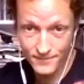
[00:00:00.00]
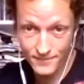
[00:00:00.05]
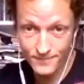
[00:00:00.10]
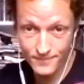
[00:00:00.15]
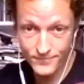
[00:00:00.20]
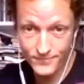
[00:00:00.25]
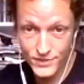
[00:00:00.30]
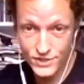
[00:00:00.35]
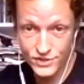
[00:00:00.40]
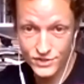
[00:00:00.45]

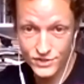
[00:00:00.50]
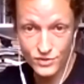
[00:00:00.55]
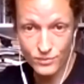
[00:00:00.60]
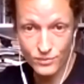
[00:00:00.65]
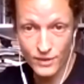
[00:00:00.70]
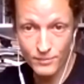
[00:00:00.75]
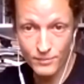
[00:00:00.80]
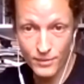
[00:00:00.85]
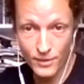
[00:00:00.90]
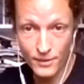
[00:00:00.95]
just to
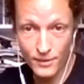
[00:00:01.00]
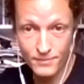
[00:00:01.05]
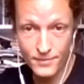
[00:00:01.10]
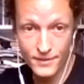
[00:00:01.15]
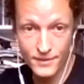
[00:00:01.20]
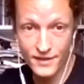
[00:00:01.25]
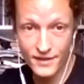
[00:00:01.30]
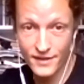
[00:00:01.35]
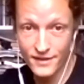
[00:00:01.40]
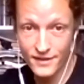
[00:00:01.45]
wrap up,
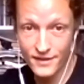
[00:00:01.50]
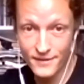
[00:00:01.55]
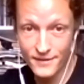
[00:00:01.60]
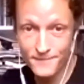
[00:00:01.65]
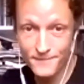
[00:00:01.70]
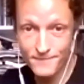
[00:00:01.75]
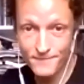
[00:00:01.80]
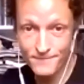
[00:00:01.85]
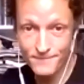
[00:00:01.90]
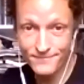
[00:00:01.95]

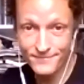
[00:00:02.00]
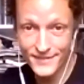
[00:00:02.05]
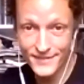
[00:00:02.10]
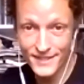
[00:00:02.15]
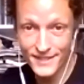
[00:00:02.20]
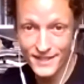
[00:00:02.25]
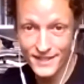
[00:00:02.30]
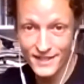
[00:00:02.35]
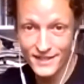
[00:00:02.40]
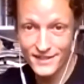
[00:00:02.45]

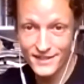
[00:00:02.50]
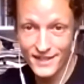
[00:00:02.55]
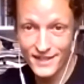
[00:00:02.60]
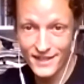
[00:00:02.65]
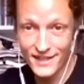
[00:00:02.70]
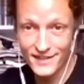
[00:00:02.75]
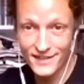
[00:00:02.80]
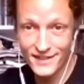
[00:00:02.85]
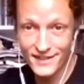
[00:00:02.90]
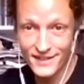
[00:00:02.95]

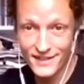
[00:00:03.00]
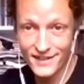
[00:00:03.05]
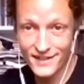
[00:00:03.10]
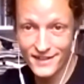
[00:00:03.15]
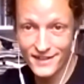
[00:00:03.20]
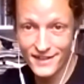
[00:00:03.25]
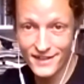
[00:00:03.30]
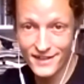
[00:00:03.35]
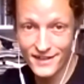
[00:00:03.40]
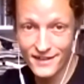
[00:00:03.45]
that
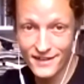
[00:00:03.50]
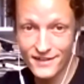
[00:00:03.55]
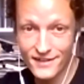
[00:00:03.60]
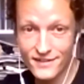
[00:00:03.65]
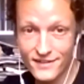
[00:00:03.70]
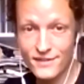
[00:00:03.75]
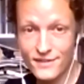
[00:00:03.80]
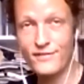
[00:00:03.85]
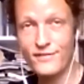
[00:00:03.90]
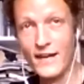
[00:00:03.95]

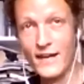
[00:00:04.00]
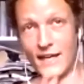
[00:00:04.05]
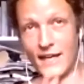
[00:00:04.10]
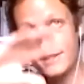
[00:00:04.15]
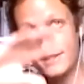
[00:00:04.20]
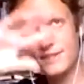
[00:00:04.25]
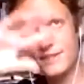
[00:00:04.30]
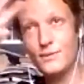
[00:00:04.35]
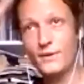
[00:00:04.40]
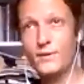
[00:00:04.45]
the
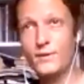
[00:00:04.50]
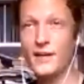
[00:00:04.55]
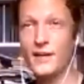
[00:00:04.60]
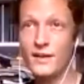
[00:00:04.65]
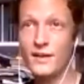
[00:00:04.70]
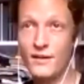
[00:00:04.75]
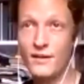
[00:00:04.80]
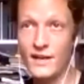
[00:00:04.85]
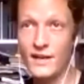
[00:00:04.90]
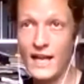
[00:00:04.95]
fantasies we created
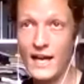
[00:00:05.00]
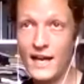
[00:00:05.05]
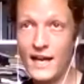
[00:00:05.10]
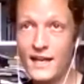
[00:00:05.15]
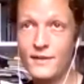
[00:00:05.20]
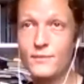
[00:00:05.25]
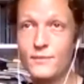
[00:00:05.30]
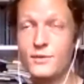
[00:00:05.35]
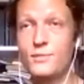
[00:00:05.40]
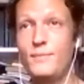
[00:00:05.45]

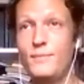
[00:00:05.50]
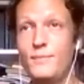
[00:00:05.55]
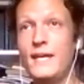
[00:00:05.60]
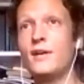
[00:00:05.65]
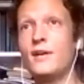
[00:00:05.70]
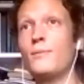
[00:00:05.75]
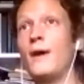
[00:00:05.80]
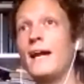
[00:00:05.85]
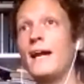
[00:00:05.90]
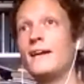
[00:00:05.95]
online was
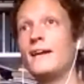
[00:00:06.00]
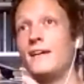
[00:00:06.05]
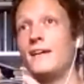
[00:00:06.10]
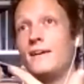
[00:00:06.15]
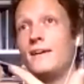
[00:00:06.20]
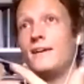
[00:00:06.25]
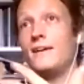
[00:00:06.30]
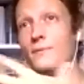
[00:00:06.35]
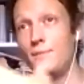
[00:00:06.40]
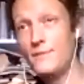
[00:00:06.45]
being
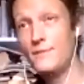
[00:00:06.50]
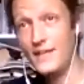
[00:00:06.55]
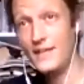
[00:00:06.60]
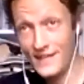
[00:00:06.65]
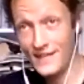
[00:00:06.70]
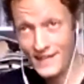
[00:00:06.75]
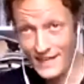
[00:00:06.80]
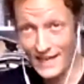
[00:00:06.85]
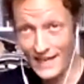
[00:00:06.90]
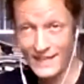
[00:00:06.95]

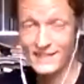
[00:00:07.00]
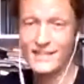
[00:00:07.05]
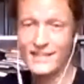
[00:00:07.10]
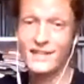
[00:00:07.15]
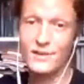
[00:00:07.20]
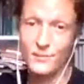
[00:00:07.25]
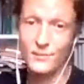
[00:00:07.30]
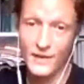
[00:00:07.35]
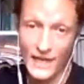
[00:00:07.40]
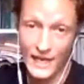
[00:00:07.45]
enacted
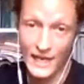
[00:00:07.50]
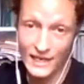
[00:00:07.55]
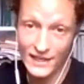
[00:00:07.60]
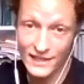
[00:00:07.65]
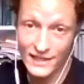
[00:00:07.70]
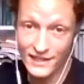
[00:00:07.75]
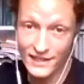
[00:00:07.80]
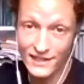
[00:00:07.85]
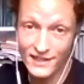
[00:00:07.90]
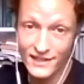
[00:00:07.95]
in
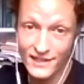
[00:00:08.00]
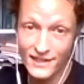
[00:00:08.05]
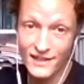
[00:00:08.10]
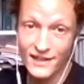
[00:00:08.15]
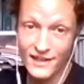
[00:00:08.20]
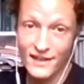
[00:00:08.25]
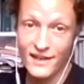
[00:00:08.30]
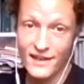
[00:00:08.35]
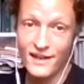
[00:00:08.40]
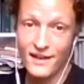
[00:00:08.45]
reality,
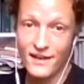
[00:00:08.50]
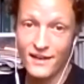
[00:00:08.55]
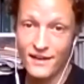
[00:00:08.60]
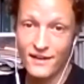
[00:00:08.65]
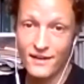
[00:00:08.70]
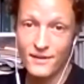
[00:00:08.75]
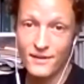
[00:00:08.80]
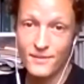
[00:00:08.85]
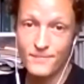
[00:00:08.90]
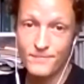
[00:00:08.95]

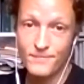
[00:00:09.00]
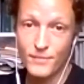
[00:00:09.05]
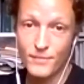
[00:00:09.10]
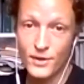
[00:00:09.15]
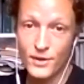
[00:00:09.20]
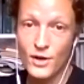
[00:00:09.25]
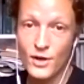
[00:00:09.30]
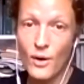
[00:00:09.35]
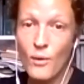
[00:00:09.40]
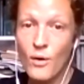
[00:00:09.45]
but
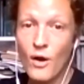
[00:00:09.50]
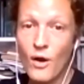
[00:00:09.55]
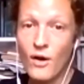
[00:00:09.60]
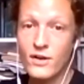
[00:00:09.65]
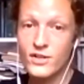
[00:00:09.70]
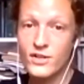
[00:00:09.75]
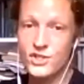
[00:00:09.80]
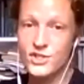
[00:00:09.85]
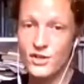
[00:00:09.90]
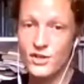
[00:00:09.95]
no longer
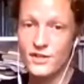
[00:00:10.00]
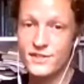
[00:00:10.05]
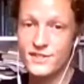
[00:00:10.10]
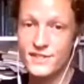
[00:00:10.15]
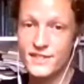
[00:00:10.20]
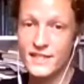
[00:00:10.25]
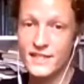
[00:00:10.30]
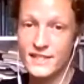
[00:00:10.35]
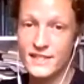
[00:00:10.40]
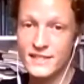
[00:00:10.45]
just
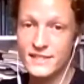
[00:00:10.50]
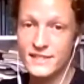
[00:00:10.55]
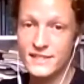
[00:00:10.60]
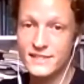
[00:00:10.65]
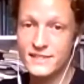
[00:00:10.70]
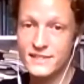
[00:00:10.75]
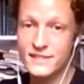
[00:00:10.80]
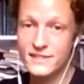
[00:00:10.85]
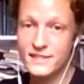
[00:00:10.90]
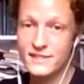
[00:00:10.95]
in
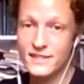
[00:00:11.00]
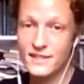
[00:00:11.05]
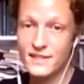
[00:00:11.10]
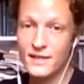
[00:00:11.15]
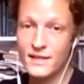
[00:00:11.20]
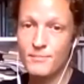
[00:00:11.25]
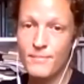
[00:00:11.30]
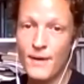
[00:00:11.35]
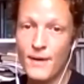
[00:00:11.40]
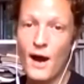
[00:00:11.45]
this
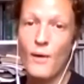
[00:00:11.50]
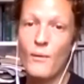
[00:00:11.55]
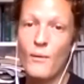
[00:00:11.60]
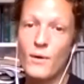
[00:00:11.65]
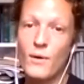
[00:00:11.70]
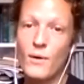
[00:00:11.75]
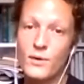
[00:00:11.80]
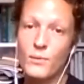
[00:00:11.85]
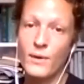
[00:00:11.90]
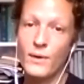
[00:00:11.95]

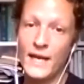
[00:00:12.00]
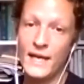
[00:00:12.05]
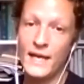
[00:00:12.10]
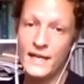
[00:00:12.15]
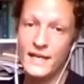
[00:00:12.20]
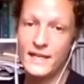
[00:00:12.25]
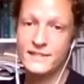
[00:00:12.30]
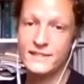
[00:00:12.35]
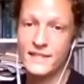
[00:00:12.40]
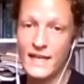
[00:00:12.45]
empowered
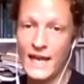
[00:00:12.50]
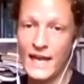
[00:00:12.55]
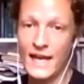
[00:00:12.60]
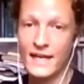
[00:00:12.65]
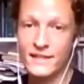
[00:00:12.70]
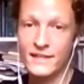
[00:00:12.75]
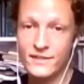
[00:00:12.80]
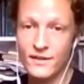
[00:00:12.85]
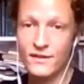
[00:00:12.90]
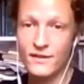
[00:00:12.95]
way as an
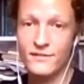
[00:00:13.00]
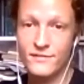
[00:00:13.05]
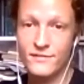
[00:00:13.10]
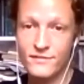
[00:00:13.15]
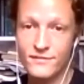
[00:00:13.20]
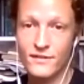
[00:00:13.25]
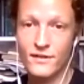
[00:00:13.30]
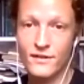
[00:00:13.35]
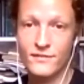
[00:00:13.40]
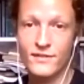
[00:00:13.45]
act of
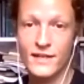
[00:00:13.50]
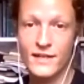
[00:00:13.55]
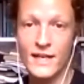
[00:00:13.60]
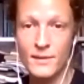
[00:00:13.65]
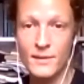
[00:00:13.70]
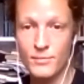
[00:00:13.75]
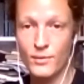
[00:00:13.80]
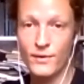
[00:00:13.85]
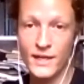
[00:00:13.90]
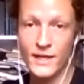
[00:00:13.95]
a
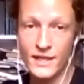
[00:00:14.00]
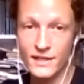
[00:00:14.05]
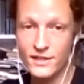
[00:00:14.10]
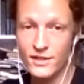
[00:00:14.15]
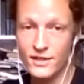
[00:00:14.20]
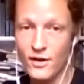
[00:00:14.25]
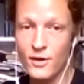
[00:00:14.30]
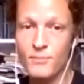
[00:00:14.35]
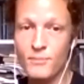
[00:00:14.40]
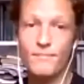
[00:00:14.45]
liberated
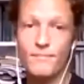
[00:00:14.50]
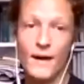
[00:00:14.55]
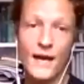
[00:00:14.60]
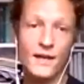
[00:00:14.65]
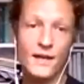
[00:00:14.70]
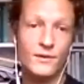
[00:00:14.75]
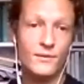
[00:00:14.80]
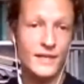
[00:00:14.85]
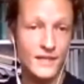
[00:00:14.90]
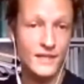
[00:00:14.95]

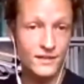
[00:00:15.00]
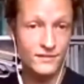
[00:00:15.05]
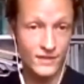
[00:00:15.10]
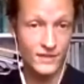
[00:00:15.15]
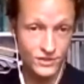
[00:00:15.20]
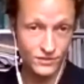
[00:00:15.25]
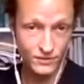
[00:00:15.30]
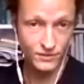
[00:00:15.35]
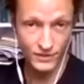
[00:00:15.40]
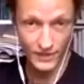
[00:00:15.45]
non-binary
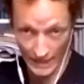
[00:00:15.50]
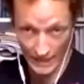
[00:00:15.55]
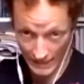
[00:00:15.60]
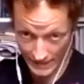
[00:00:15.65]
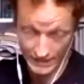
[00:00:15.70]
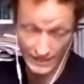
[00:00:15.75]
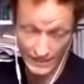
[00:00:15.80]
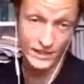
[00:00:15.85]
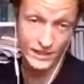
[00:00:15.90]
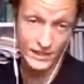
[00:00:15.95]
individual like
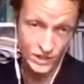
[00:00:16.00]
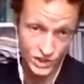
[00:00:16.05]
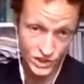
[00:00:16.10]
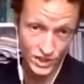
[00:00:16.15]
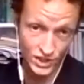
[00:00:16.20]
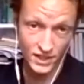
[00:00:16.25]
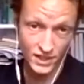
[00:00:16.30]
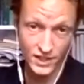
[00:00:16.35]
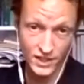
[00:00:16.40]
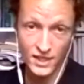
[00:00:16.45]

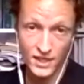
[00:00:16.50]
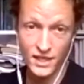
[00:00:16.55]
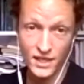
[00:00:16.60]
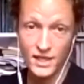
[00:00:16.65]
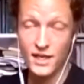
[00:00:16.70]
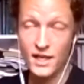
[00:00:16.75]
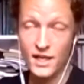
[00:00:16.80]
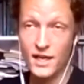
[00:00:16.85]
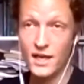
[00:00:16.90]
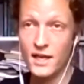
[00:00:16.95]
Alicia.
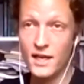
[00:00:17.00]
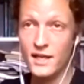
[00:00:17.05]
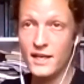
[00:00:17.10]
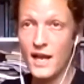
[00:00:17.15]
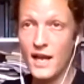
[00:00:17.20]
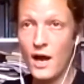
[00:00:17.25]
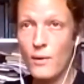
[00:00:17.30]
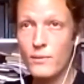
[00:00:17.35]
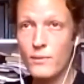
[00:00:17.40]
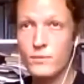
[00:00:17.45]
And
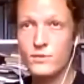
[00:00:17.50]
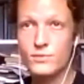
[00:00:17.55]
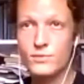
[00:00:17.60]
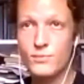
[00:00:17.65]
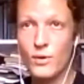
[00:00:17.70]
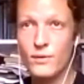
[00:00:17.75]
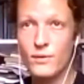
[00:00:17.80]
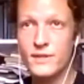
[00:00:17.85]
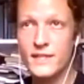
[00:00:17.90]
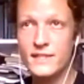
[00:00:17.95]
now it was
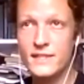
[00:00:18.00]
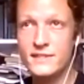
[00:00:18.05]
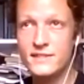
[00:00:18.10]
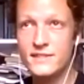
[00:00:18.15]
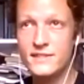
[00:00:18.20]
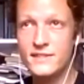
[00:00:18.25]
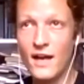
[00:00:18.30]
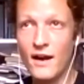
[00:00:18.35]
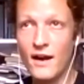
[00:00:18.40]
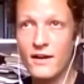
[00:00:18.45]
more these
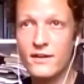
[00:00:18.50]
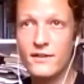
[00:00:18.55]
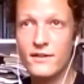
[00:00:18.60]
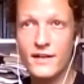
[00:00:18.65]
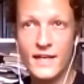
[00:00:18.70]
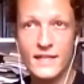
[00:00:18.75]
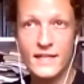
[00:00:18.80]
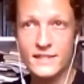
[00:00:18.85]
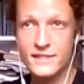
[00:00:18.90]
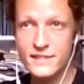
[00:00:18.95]
darker
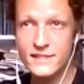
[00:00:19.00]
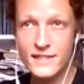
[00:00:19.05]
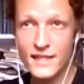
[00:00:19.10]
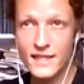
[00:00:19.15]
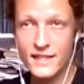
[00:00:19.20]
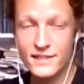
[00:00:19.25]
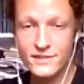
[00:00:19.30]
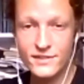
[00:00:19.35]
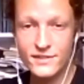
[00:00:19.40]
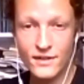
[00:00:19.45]

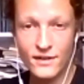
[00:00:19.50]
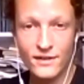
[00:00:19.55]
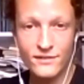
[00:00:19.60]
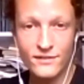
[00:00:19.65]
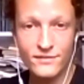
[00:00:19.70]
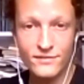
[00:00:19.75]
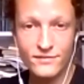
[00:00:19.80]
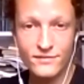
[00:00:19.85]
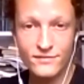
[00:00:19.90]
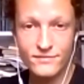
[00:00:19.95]
instincts of
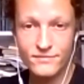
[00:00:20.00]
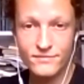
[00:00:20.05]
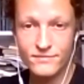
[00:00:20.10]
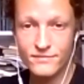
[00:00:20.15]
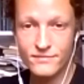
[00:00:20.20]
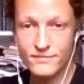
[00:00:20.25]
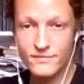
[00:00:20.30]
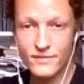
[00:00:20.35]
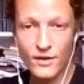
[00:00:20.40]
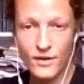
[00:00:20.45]

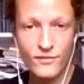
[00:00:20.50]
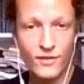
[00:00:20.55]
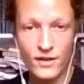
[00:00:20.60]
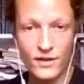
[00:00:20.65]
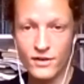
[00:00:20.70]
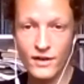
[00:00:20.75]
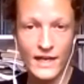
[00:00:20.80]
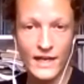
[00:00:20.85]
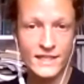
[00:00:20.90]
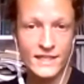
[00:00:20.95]
our
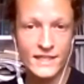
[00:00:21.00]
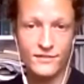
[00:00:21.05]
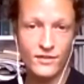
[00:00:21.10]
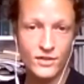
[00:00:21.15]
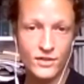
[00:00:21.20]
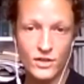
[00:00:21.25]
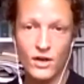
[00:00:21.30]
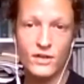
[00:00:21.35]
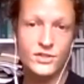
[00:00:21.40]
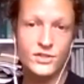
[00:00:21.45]
collective
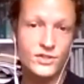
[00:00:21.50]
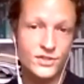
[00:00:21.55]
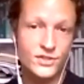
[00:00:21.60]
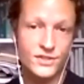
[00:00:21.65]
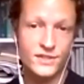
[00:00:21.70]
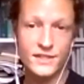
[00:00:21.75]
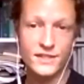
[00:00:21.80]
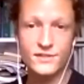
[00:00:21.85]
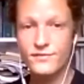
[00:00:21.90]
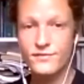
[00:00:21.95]

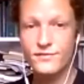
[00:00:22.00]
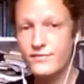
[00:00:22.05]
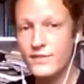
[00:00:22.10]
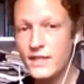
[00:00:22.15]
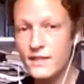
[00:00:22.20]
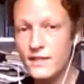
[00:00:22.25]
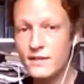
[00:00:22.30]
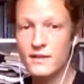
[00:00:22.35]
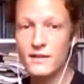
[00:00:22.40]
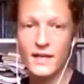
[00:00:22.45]
unconsciousness,
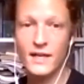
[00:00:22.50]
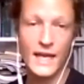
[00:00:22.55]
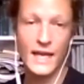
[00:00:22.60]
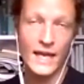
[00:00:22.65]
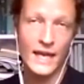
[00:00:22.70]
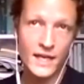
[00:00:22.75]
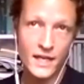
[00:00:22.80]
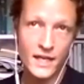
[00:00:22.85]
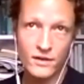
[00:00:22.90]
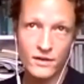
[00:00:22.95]
fear,
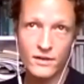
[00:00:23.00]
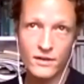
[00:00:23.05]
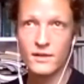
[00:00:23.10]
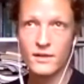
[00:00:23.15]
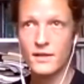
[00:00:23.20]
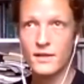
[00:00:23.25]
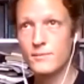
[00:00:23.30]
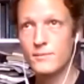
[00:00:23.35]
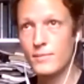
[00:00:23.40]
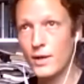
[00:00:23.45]
anger,
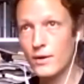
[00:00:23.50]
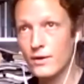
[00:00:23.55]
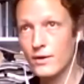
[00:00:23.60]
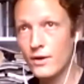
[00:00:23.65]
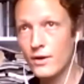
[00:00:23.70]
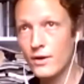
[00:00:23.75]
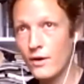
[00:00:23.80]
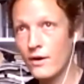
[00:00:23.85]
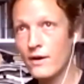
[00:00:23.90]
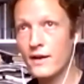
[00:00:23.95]

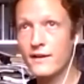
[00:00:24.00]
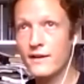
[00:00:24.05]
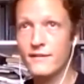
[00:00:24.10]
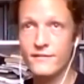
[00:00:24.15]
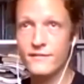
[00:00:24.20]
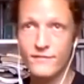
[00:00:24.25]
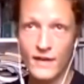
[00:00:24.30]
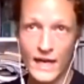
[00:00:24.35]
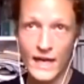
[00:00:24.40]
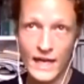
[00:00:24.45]
paranoia,
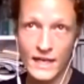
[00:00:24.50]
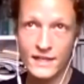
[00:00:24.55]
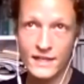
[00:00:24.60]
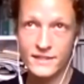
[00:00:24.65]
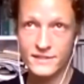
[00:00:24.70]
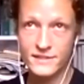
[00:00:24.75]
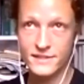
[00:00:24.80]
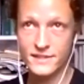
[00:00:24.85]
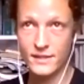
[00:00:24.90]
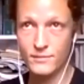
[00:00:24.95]

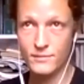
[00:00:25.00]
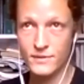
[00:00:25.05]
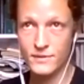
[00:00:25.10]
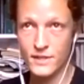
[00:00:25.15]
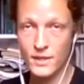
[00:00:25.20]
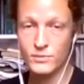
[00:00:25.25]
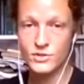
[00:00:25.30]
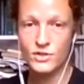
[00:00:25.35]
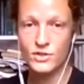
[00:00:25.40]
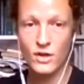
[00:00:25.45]
violence that
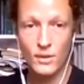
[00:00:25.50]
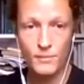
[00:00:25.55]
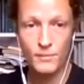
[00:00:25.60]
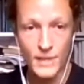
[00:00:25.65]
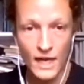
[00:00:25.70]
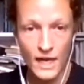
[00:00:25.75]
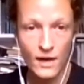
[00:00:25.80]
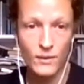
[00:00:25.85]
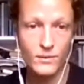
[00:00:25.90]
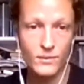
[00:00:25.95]
was coming
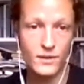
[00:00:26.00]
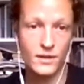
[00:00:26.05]
out.